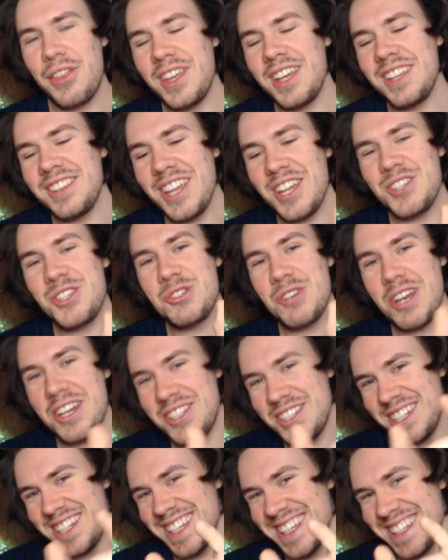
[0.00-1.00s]
think that's
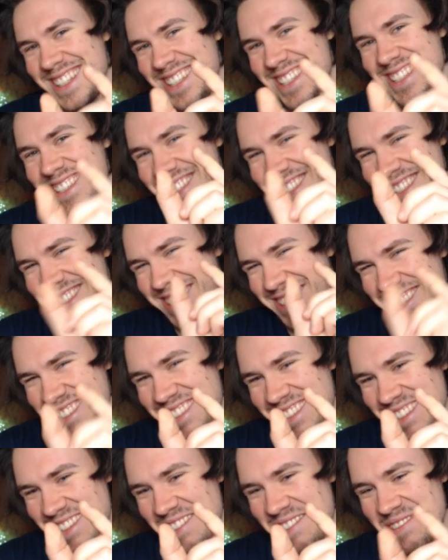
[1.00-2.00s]
stretching it just
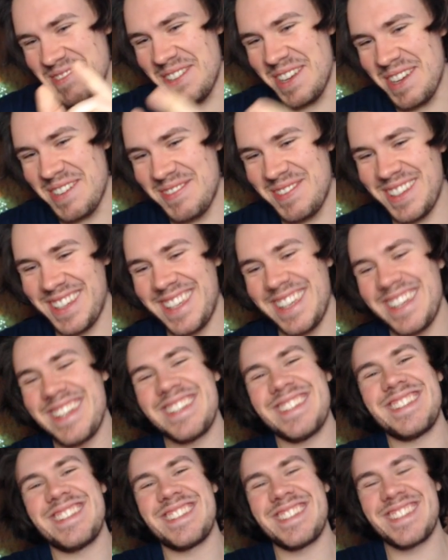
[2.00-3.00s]
a little bit,
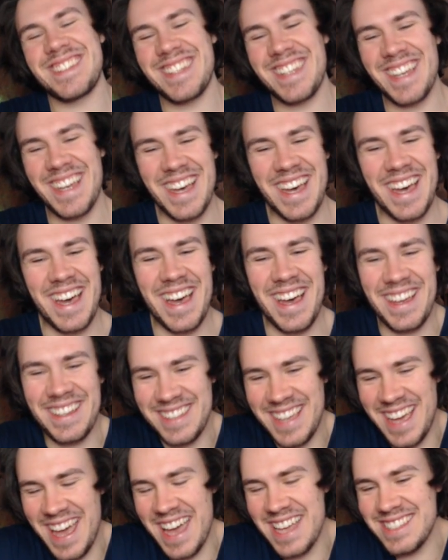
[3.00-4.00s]
because
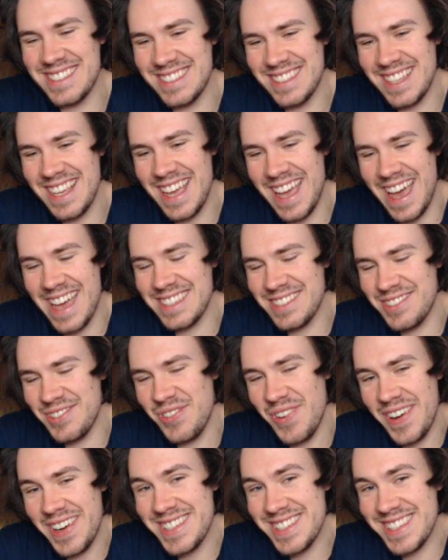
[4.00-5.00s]
as
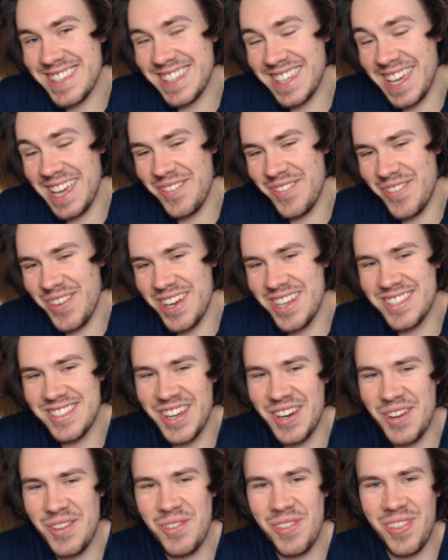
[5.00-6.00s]
fun as the game was,
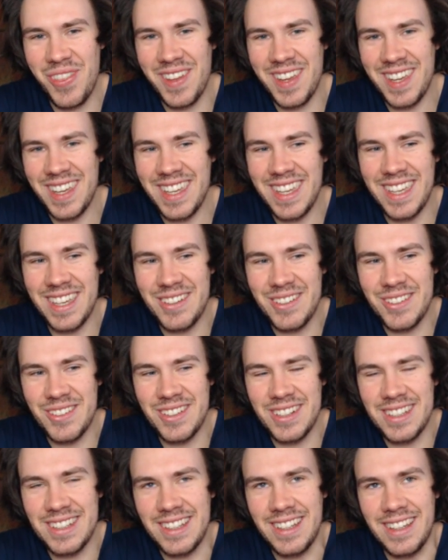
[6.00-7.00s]
I don't think it
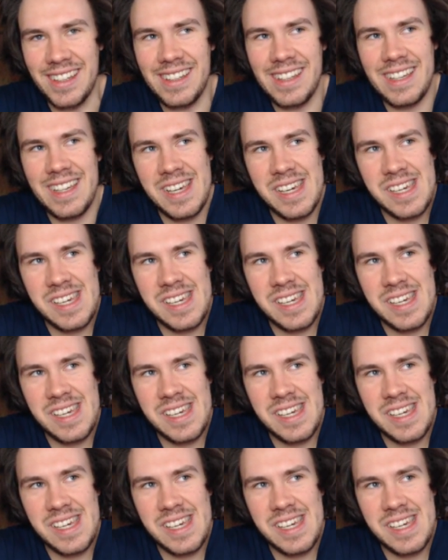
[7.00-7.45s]
really